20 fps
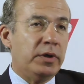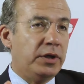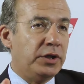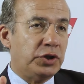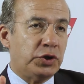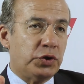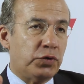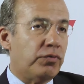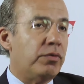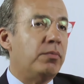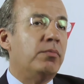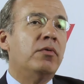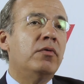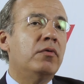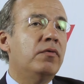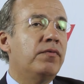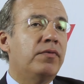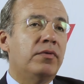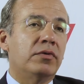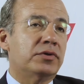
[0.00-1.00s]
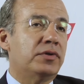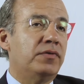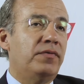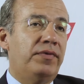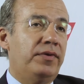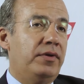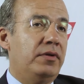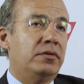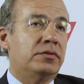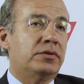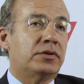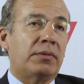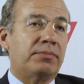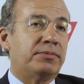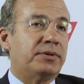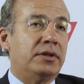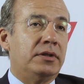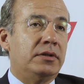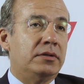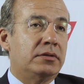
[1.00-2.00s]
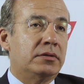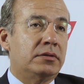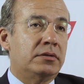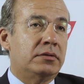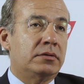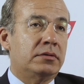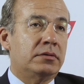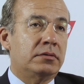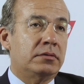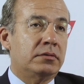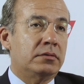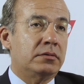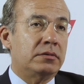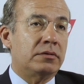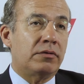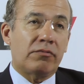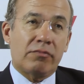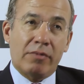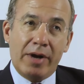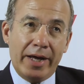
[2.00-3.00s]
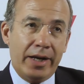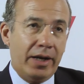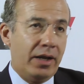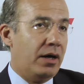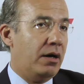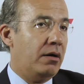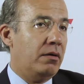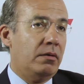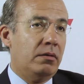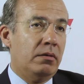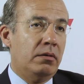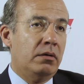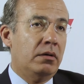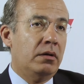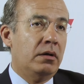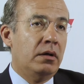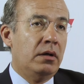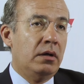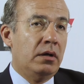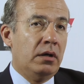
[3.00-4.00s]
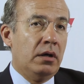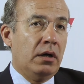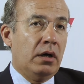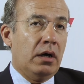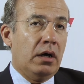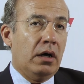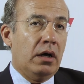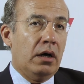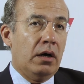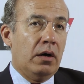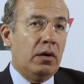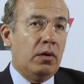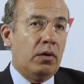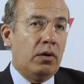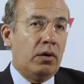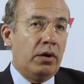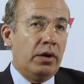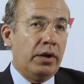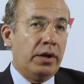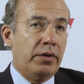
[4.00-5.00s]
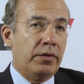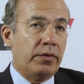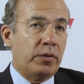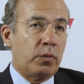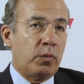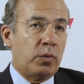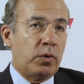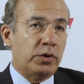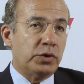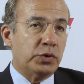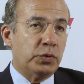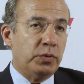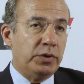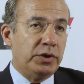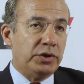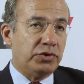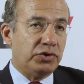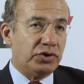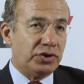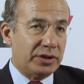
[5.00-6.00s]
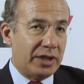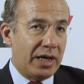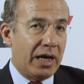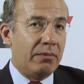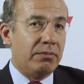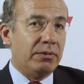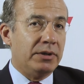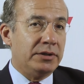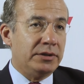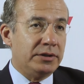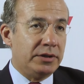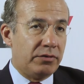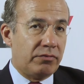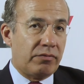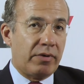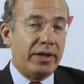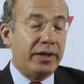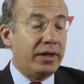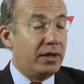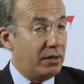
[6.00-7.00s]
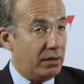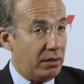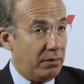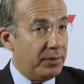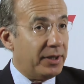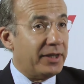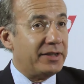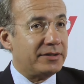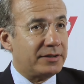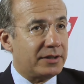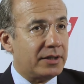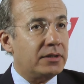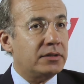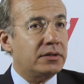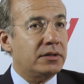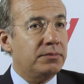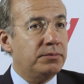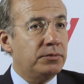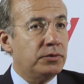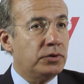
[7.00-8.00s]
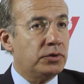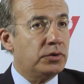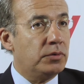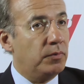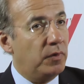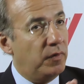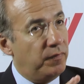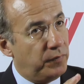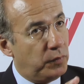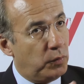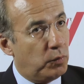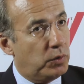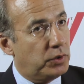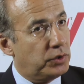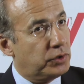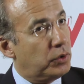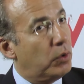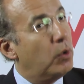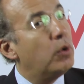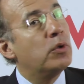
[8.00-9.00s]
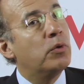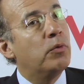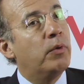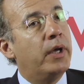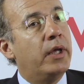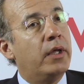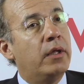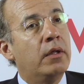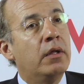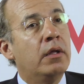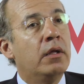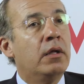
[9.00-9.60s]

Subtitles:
need to remove fossil fuel subsidies right now. Or in other words, we need to establish the right economic incentives to move towards all the way